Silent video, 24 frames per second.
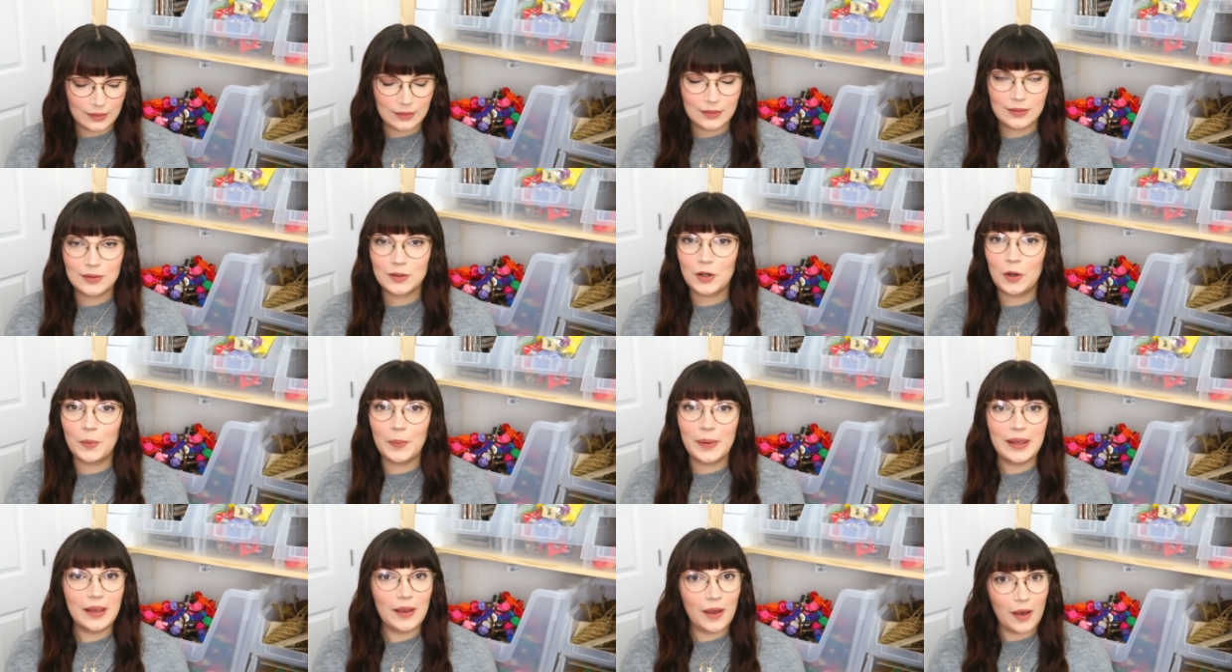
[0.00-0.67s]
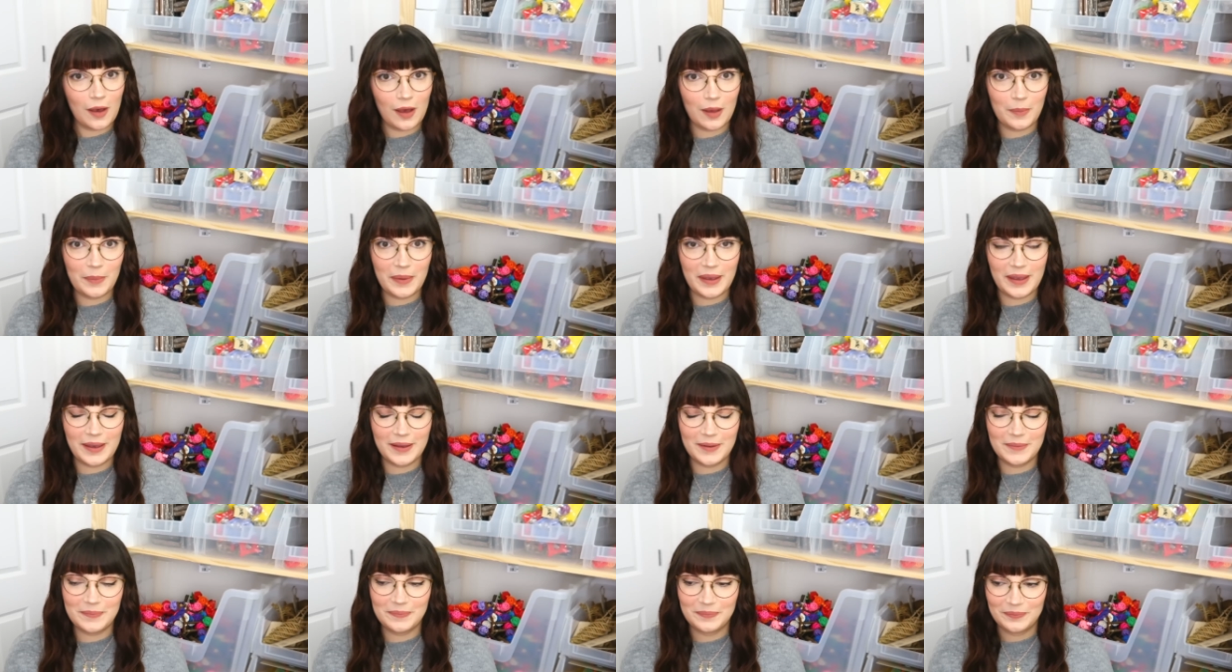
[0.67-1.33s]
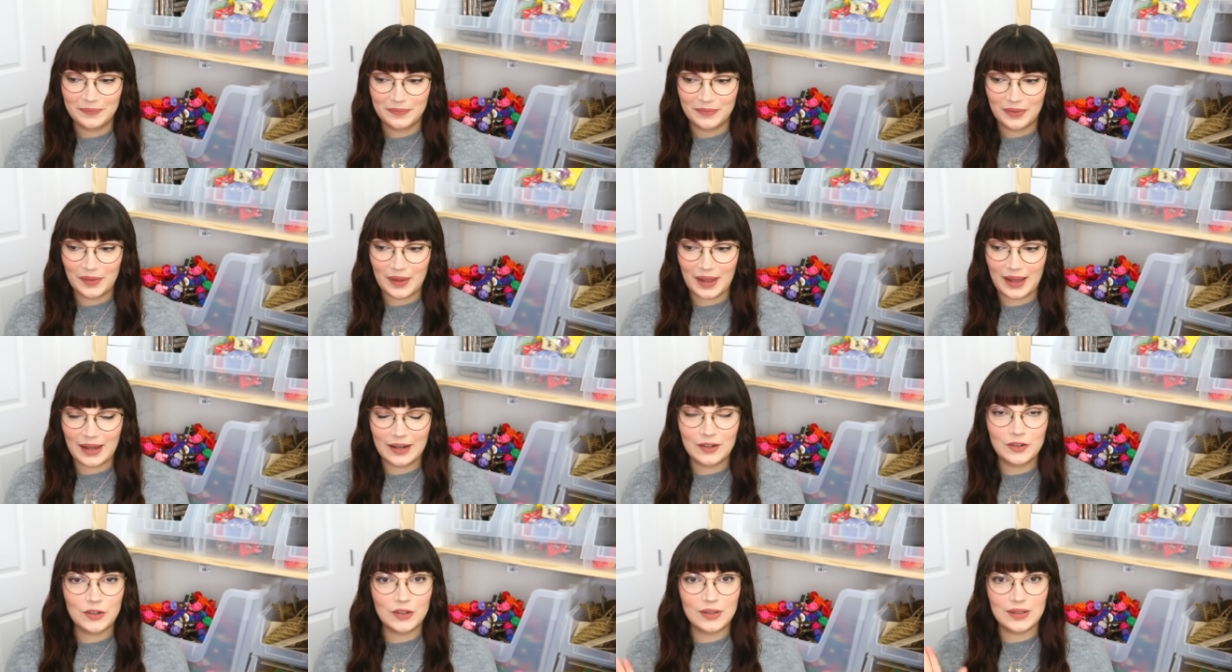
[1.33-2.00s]
stop being a hermit
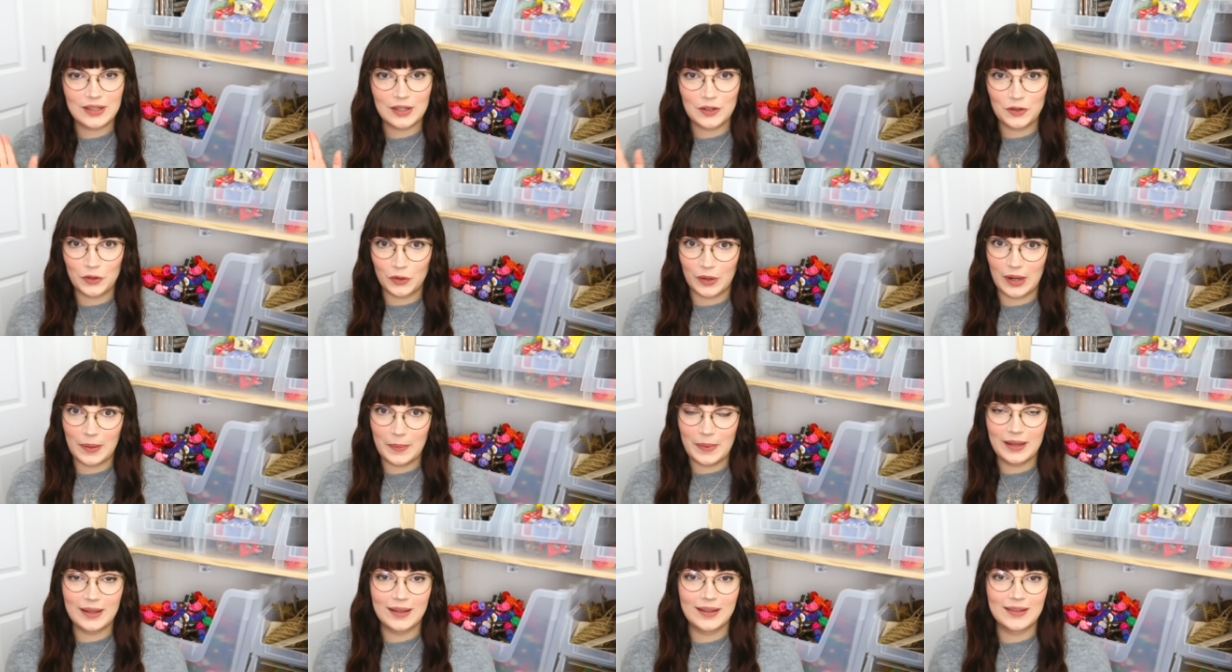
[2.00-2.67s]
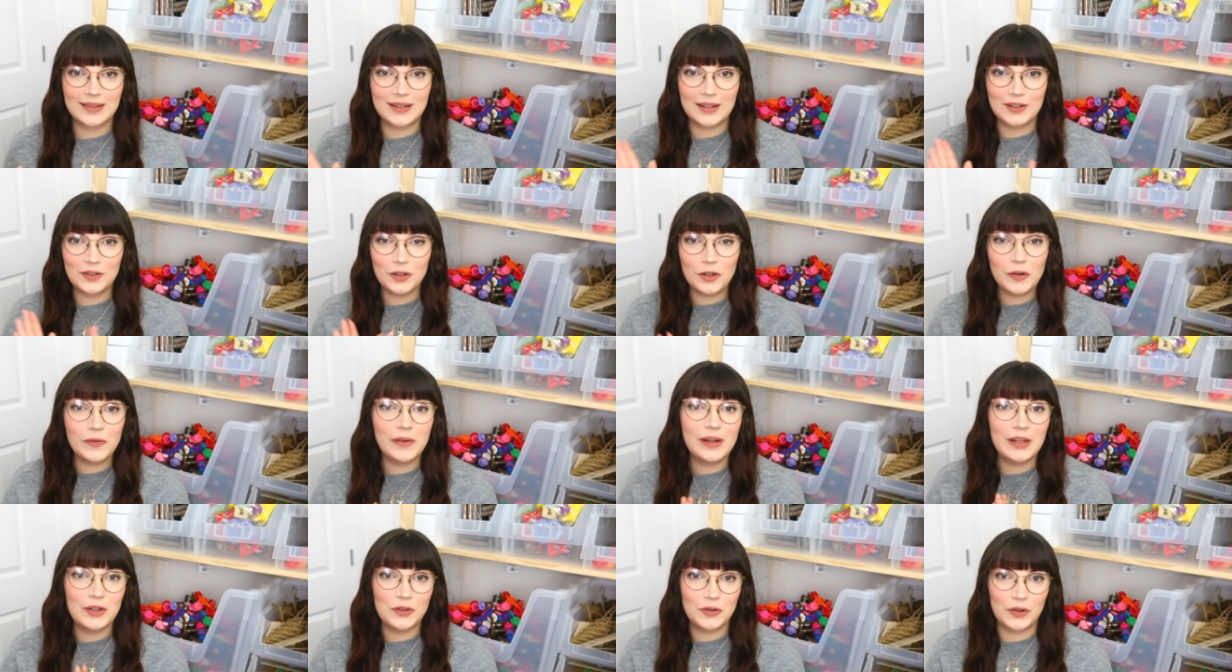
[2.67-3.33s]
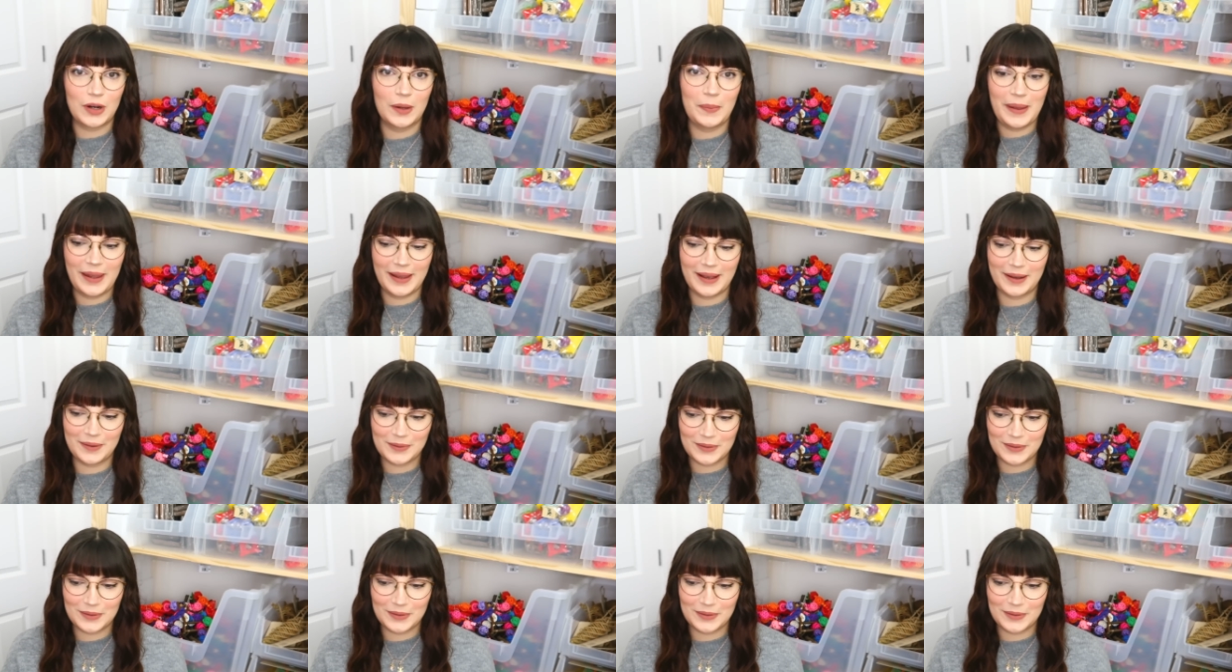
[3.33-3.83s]
and just enjoy it, because I do really enjoy being